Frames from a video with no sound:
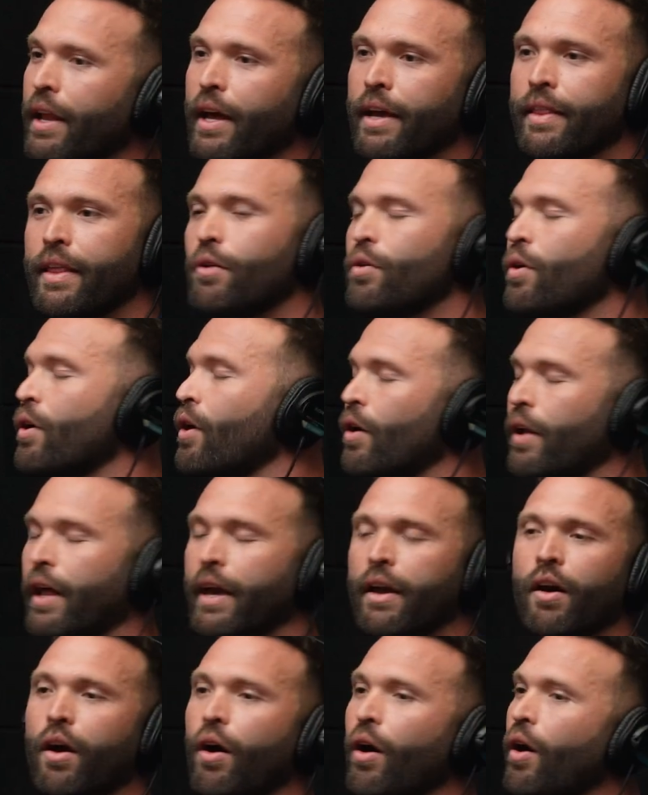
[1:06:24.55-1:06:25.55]
Like they'll go
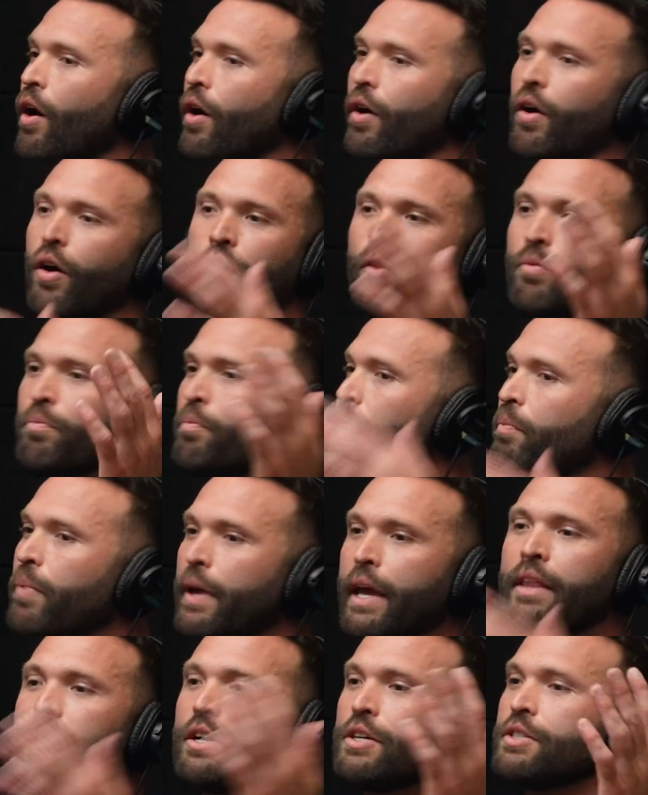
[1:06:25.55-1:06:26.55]
like on
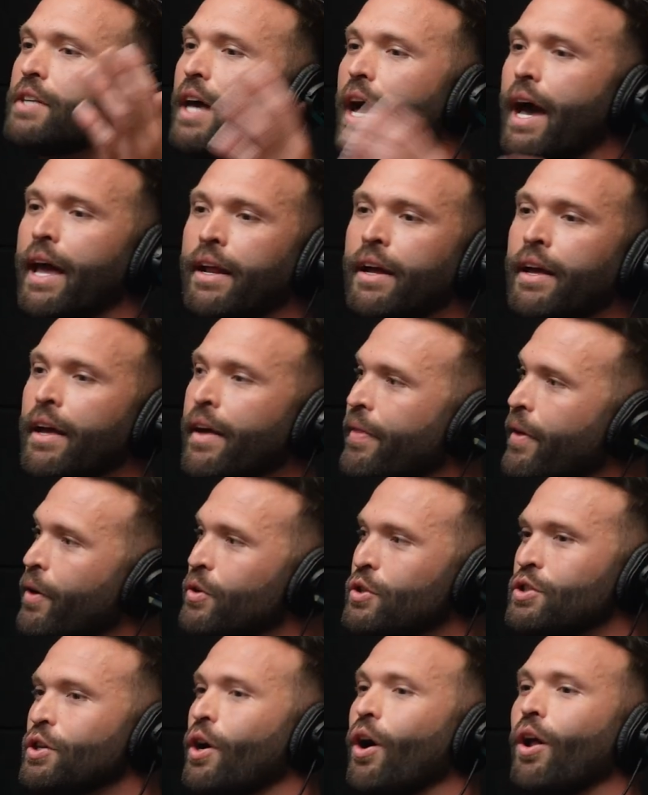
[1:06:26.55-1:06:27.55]
either side, they'll
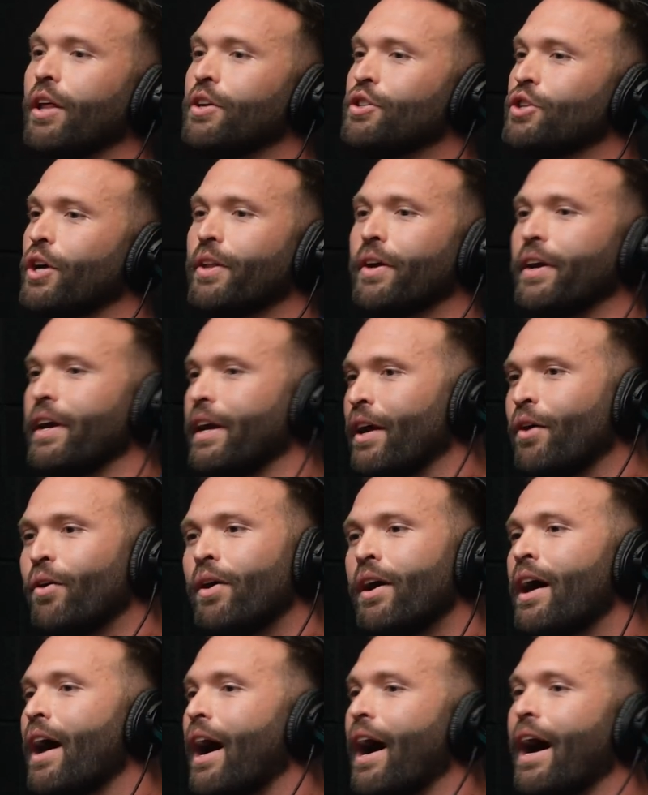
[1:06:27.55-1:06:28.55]
just call each other, you know,
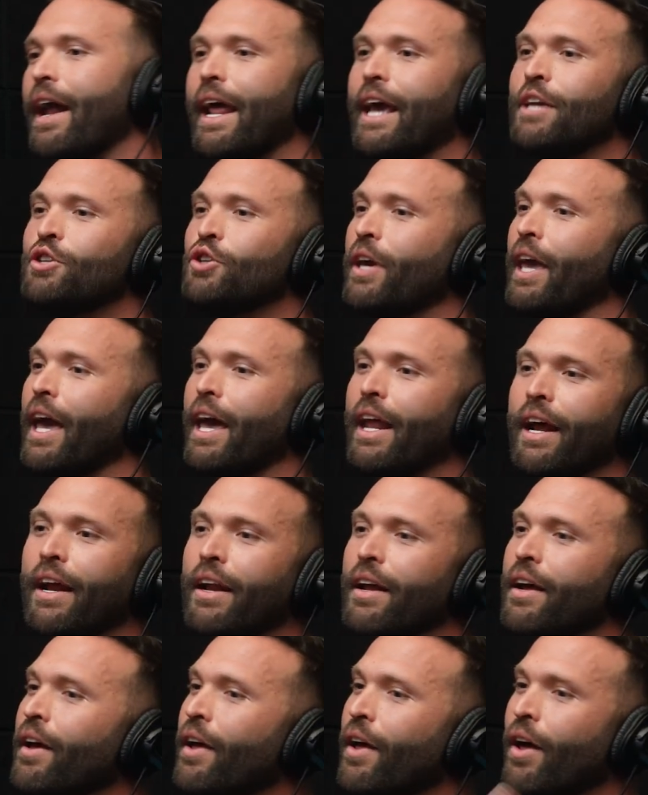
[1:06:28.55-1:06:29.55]
uneducated
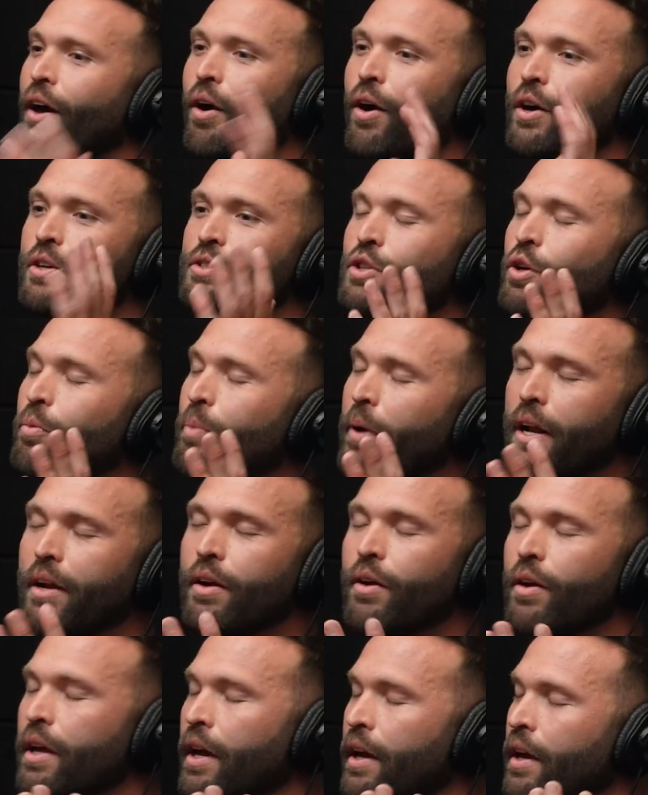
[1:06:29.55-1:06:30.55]
that, I'm like, or stupid. And
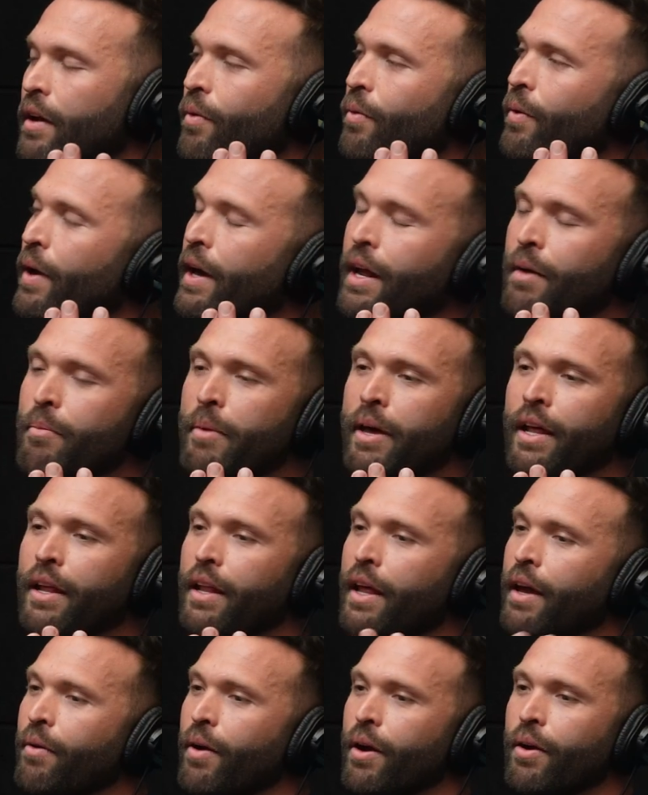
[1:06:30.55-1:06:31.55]
you're like, wait a minute,
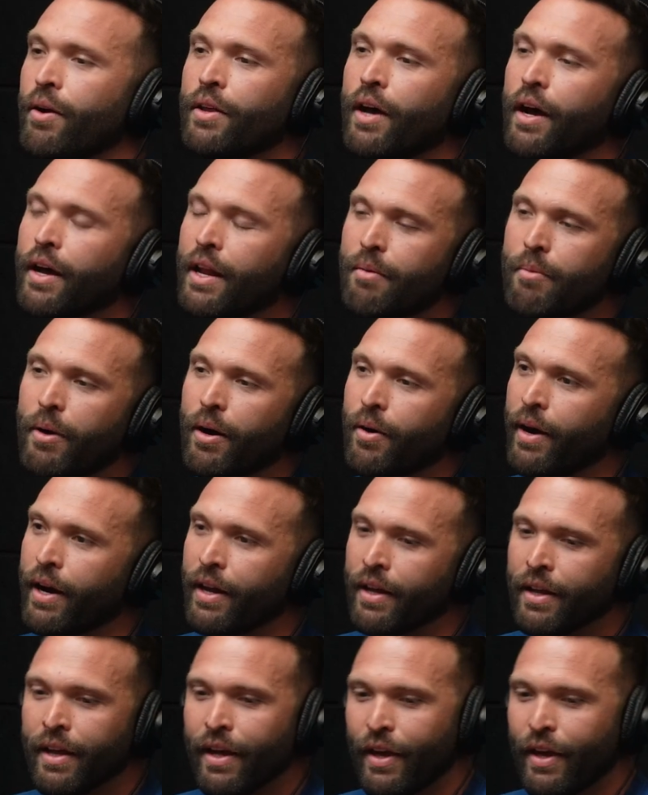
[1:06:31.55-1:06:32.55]
like what are you talking about, right?